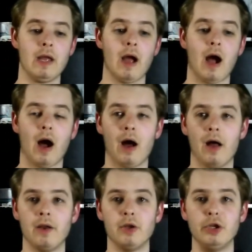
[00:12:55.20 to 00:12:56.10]

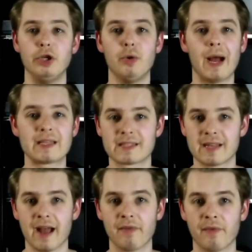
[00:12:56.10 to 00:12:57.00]

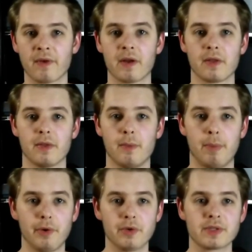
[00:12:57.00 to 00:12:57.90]
USF, the
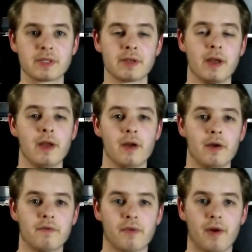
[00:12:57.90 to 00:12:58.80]
Bulls
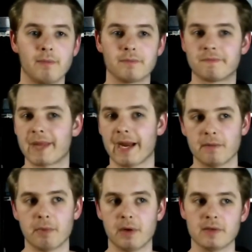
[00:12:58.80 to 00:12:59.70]
from
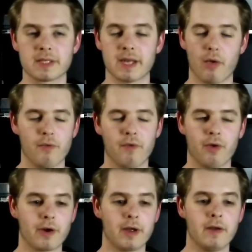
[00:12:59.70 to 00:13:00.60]
Tampa, South
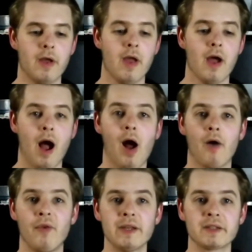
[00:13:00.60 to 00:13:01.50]
Florida,
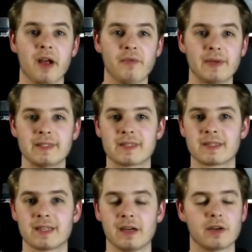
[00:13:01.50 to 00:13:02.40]
face off against the
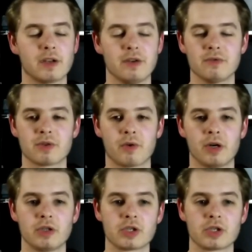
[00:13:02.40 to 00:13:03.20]
Syracuse Orange,